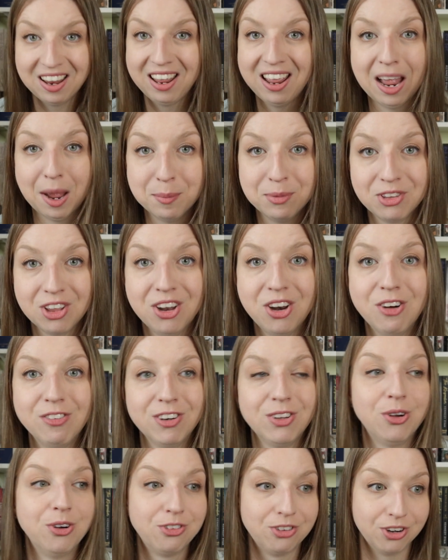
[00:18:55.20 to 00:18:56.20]
Amazon
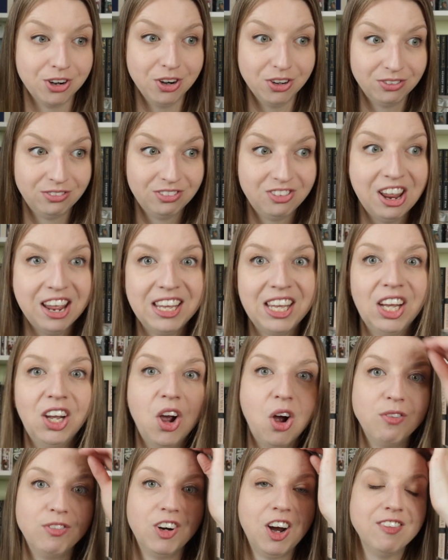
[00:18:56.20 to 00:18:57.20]
overlords are taking
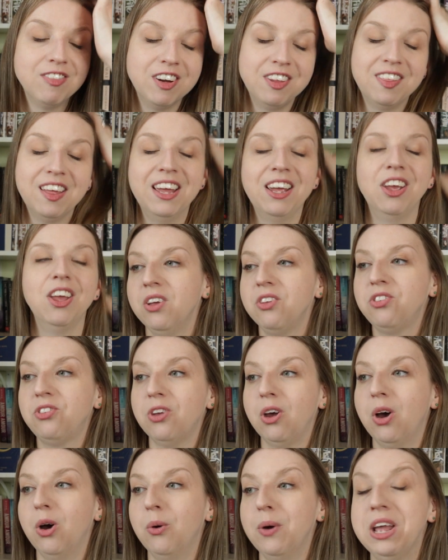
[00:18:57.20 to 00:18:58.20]
over everything.
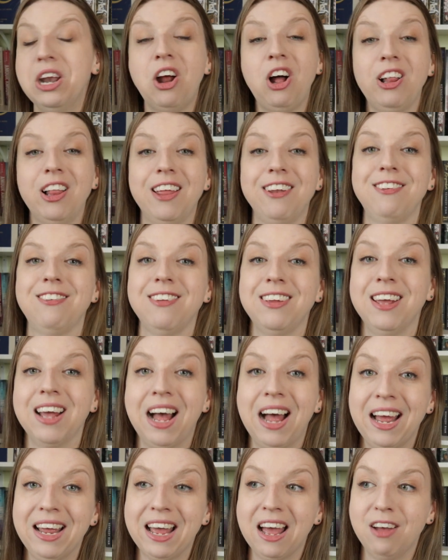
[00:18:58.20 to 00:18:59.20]
So in all honesty,
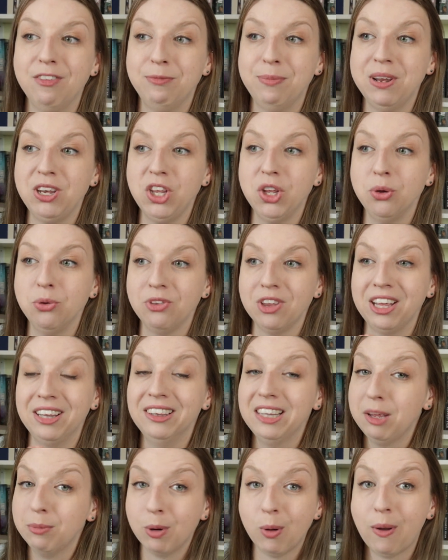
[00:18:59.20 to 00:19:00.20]
I have been
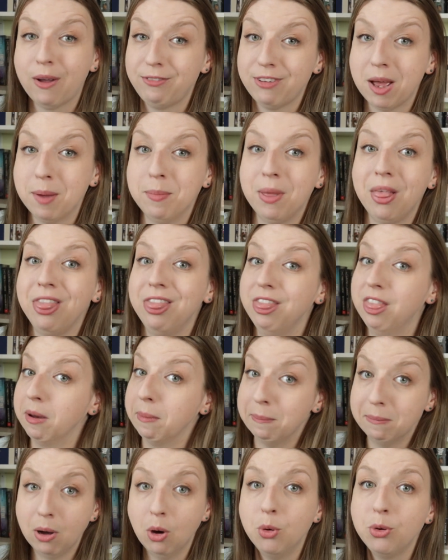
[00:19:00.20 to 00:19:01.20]
using Libro.fm the
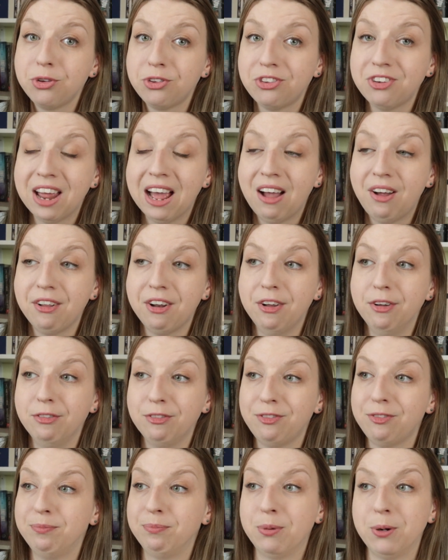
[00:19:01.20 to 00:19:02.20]
most out
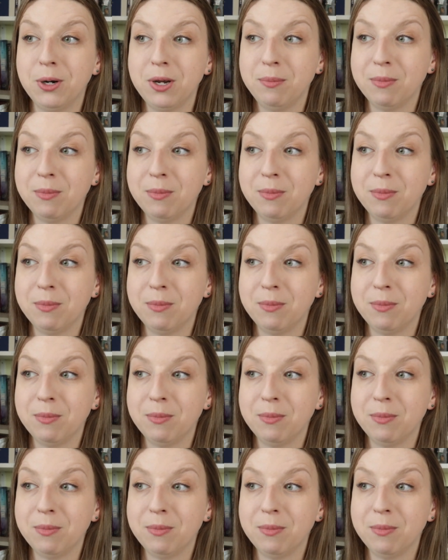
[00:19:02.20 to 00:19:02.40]
of pretty